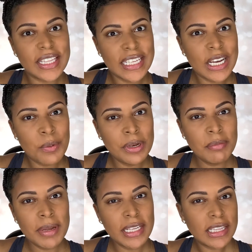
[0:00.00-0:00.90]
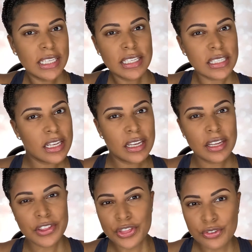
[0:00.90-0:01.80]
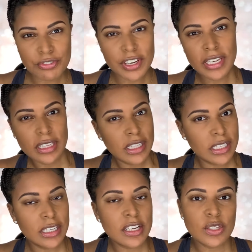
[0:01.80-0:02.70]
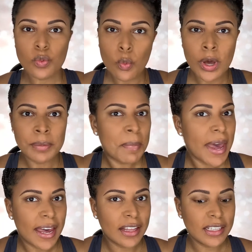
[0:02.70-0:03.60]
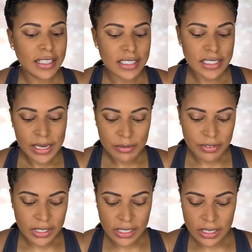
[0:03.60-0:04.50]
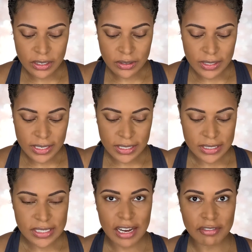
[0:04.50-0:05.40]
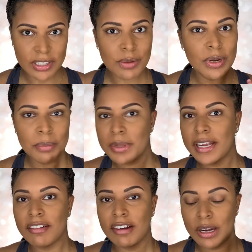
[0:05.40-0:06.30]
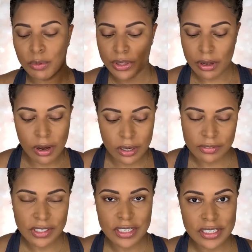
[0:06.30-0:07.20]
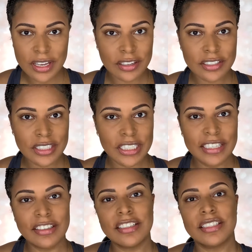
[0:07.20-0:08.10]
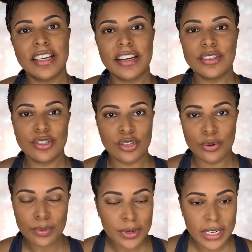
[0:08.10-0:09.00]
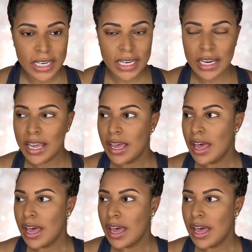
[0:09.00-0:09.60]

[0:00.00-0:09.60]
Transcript: I think I want to make this a 3 looks 1 palette type video because I really want to play around with all of these colors in here because they are so pretty.